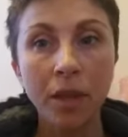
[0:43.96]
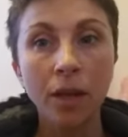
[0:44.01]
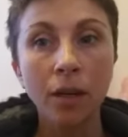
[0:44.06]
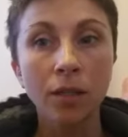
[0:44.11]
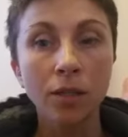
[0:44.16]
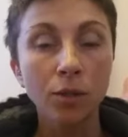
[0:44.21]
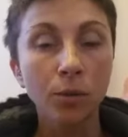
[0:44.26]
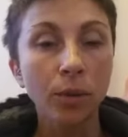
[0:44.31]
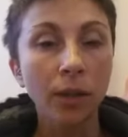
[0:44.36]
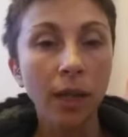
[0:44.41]

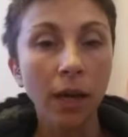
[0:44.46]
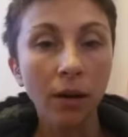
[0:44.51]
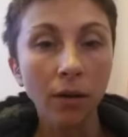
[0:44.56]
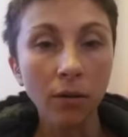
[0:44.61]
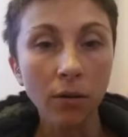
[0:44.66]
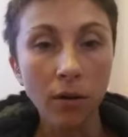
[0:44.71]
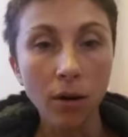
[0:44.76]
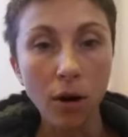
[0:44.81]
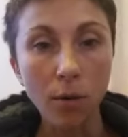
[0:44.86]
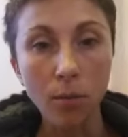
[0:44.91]
So
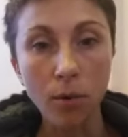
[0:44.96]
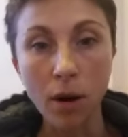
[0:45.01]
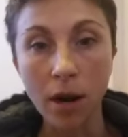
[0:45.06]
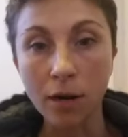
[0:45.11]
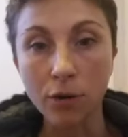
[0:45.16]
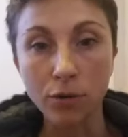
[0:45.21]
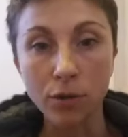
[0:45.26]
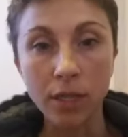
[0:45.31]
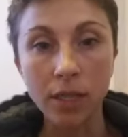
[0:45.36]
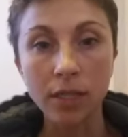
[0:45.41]
without
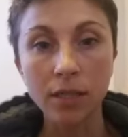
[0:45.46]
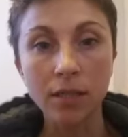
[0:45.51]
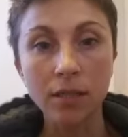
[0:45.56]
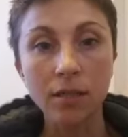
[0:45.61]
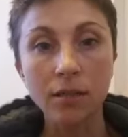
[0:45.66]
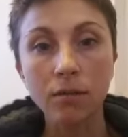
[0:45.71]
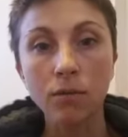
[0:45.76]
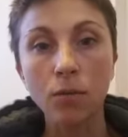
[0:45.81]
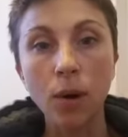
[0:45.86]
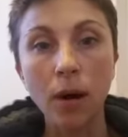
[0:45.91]

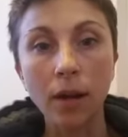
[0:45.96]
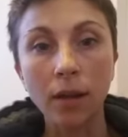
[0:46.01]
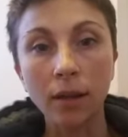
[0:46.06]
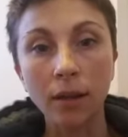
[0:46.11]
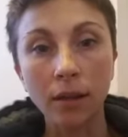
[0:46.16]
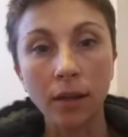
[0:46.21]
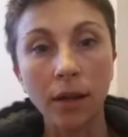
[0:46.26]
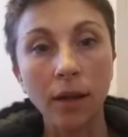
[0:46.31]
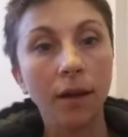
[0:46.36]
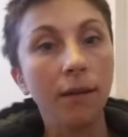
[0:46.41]
carbohydrates
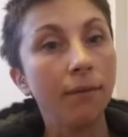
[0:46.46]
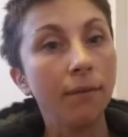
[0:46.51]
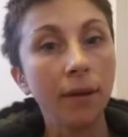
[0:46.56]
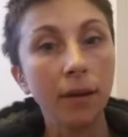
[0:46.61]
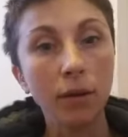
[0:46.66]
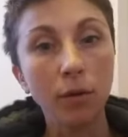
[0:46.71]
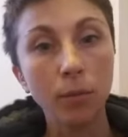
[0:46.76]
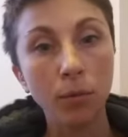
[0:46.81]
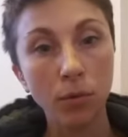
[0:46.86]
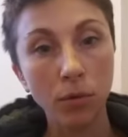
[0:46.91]
readily
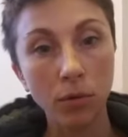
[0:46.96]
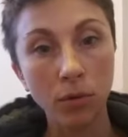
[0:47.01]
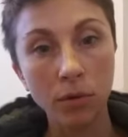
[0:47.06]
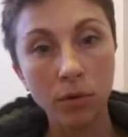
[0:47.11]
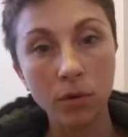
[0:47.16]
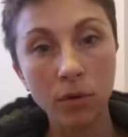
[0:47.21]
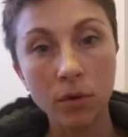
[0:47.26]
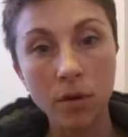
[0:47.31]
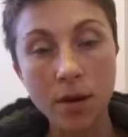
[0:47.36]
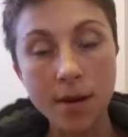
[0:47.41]
available,
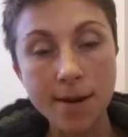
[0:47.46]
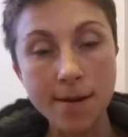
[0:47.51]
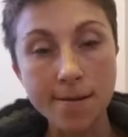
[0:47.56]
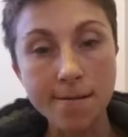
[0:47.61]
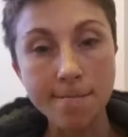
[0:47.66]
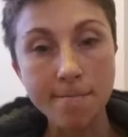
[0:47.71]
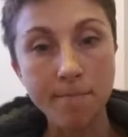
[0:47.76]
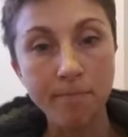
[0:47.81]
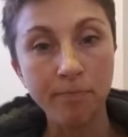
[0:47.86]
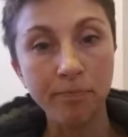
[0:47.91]

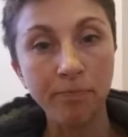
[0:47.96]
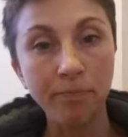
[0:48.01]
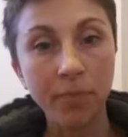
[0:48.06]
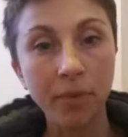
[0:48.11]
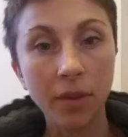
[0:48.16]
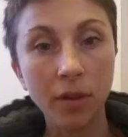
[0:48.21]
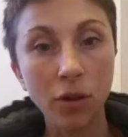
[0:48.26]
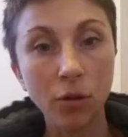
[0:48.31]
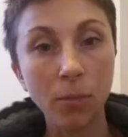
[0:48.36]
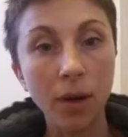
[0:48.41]

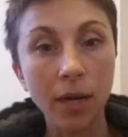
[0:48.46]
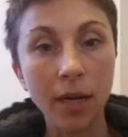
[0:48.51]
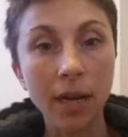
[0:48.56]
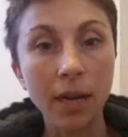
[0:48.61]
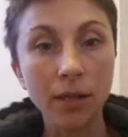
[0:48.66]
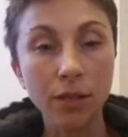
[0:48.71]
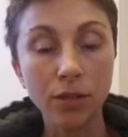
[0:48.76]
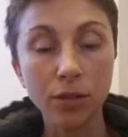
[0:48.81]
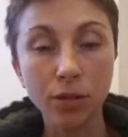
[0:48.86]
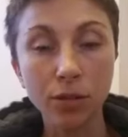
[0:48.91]
your body
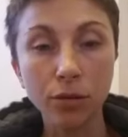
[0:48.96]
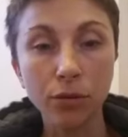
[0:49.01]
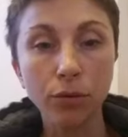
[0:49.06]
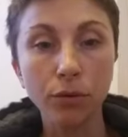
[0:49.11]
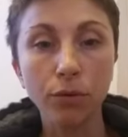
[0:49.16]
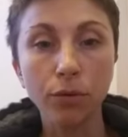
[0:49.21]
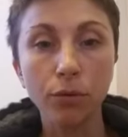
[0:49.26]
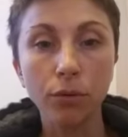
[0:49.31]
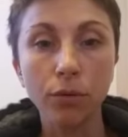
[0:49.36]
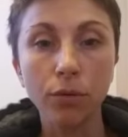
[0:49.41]
has
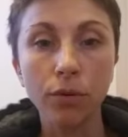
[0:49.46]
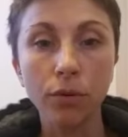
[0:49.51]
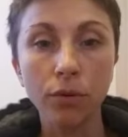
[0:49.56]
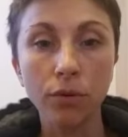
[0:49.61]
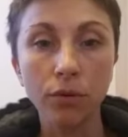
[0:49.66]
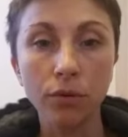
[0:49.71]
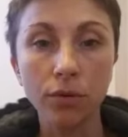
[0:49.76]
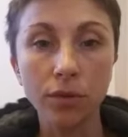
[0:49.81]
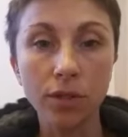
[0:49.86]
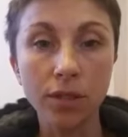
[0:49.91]
to
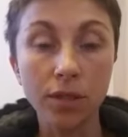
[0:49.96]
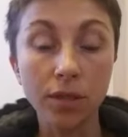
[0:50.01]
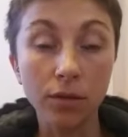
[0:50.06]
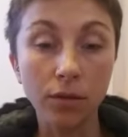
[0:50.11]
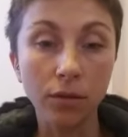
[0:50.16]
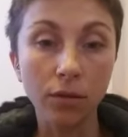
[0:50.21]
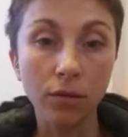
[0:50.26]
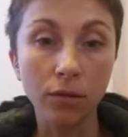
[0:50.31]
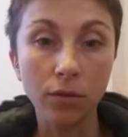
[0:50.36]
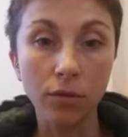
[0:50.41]

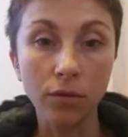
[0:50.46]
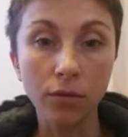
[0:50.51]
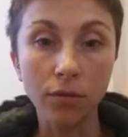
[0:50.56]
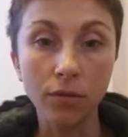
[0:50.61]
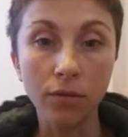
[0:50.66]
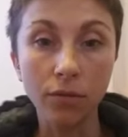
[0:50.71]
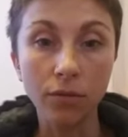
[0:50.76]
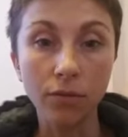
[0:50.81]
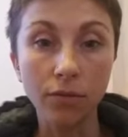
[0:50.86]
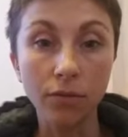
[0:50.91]
still
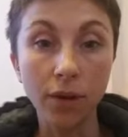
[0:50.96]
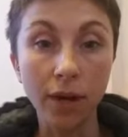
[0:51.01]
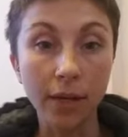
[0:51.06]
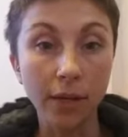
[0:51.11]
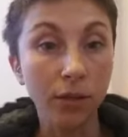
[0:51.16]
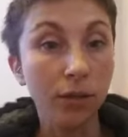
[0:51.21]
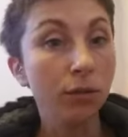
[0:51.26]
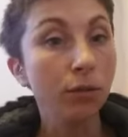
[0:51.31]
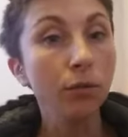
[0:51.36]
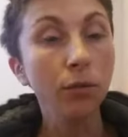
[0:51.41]

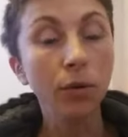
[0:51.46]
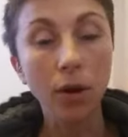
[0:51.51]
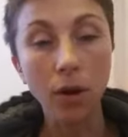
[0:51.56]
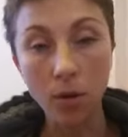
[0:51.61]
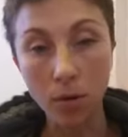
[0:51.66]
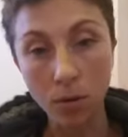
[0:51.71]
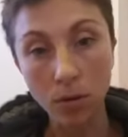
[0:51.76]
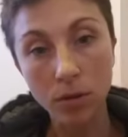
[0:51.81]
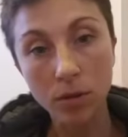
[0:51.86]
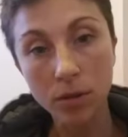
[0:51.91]
find
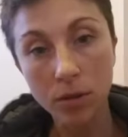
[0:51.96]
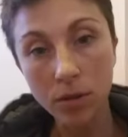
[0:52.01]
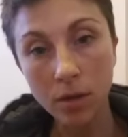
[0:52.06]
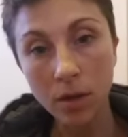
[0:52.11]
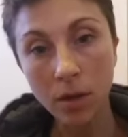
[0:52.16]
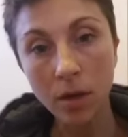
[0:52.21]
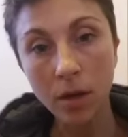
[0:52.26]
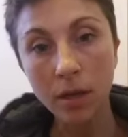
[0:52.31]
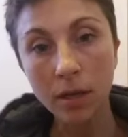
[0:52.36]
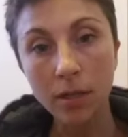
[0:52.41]
glucose,
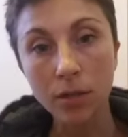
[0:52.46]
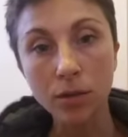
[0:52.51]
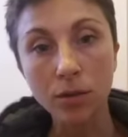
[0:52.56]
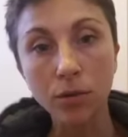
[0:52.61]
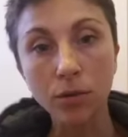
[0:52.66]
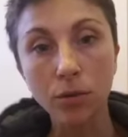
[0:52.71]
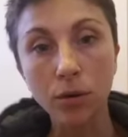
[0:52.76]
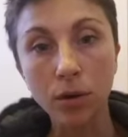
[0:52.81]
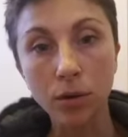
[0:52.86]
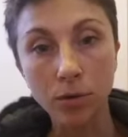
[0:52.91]
because
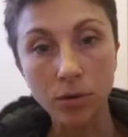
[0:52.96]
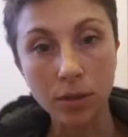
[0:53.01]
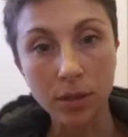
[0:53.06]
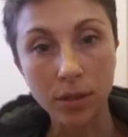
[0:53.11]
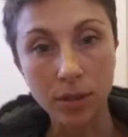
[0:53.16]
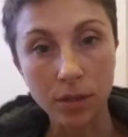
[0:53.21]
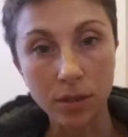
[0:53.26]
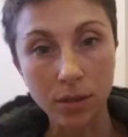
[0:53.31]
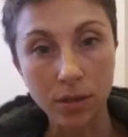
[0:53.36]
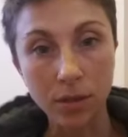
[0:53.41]
glucose
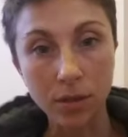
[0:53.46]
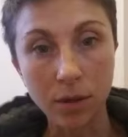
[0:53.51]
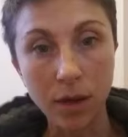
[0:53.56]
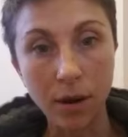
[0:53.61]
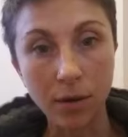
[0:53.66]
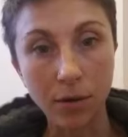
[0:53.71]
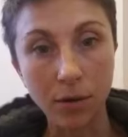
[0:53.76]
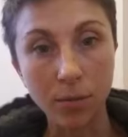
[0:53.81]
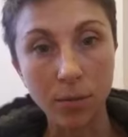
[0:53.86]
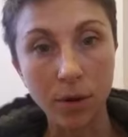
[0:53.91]
is
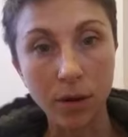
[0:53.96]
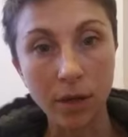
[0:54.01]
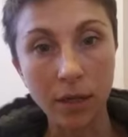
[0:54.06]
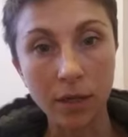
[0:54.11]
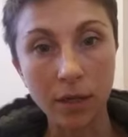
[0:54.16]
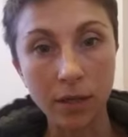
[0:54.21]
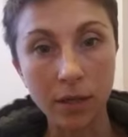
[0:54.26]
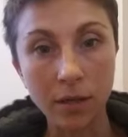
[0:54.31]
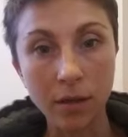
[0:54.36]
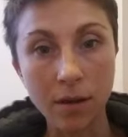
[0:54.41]
how your
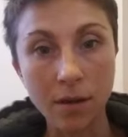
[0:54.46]
body,